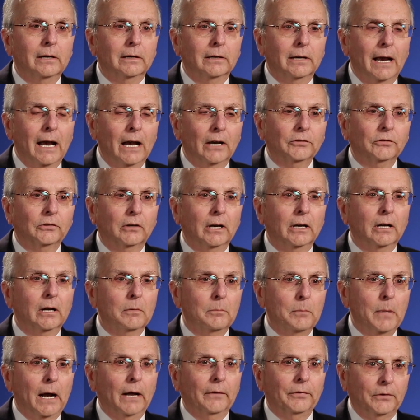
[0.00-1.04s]
asking
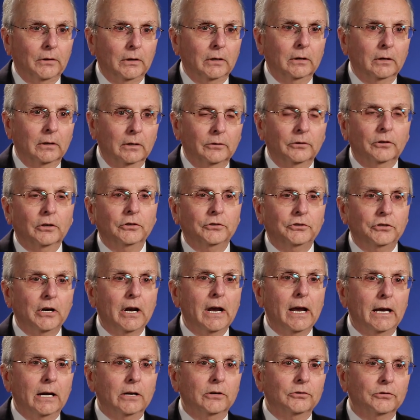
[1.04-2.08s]
about the, the
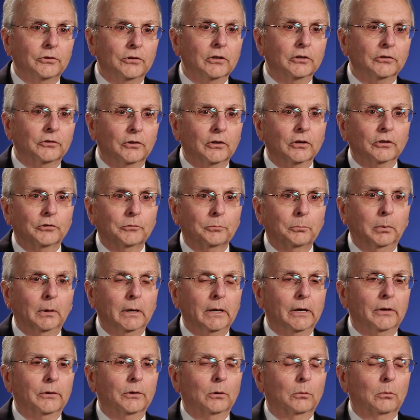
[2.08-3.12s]
change, the, the
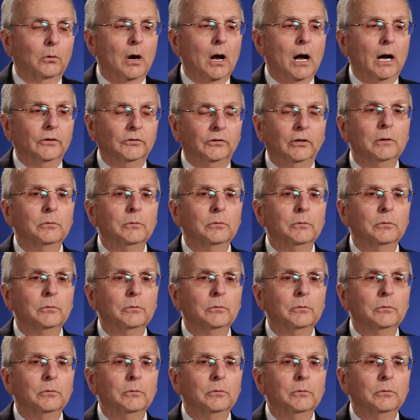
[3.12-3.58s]
split in the rise.